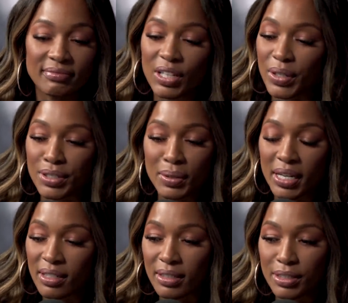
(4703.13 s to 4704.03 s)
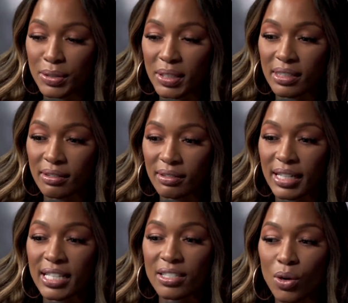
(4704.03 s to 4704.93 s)
Don't get too high, don't get too low.
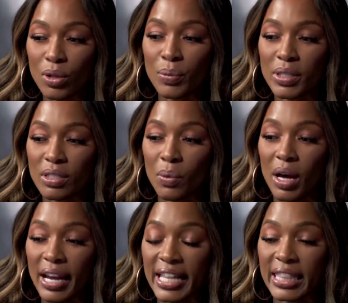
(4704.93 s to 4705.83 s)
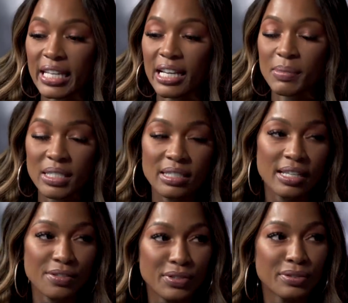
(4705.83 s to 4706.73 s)
That's the only reason why I think I'm
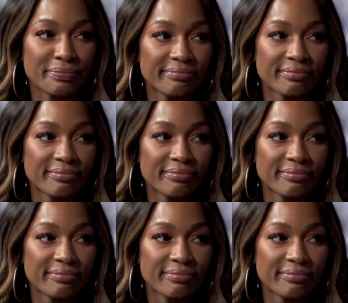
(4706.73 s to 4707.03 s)
successful.